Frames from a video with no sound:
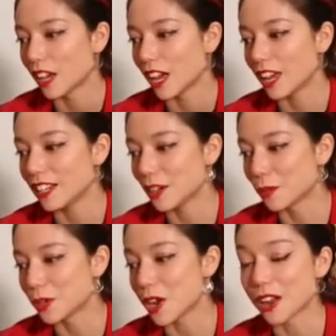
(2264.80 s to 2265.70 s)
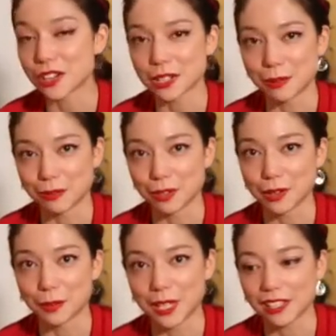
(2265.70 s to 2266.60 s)
And we're not trying to be
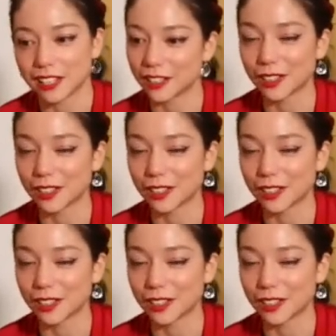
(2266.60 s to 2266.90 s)
rude, but like